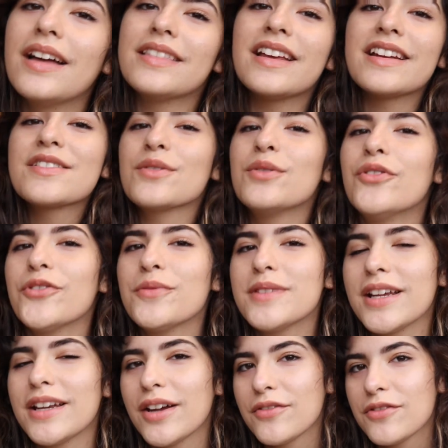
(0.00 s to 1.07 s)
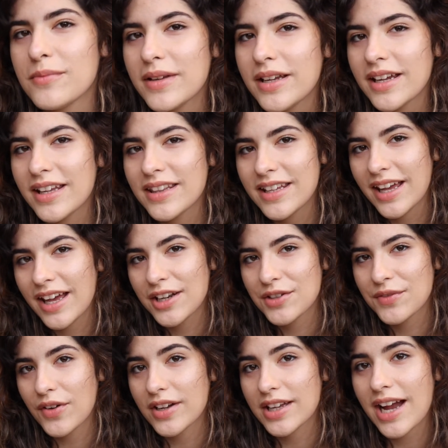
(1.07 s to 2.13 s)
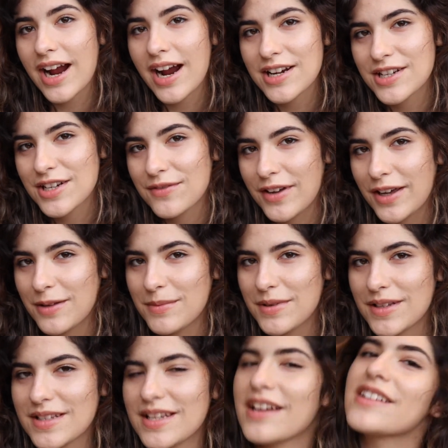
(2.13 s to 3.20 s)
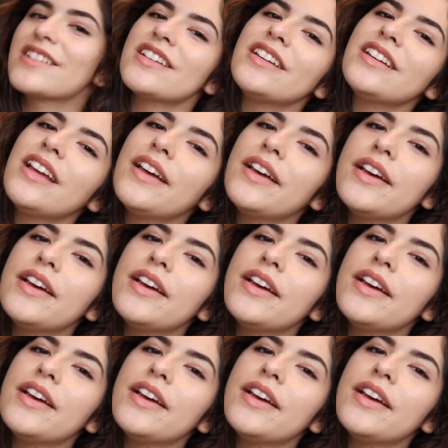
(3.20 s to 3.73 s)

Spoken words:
That is all from day 9 for me and the end of our character development section.